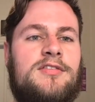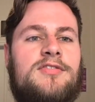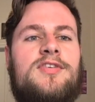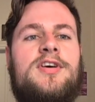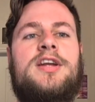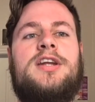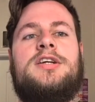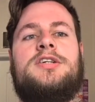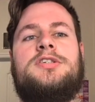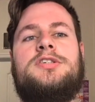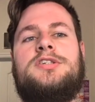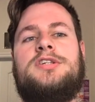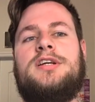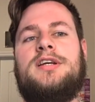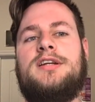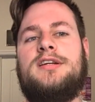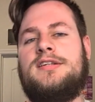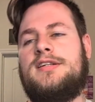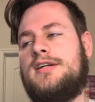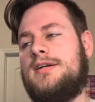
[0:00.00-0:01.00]
finished
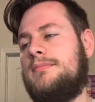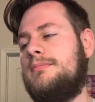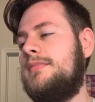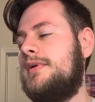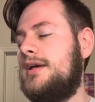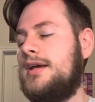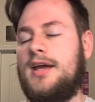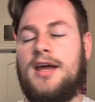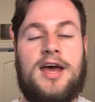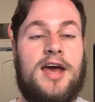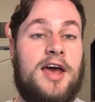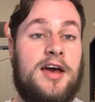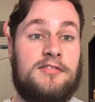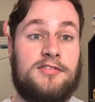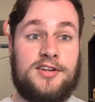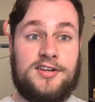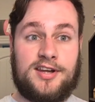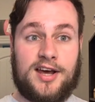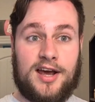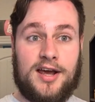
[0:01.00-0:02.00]
and I
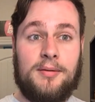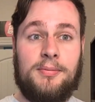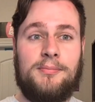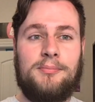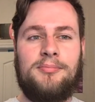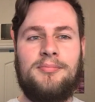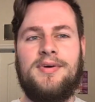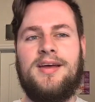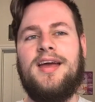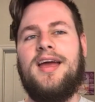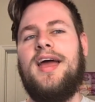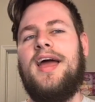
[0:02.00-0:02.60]
have the time.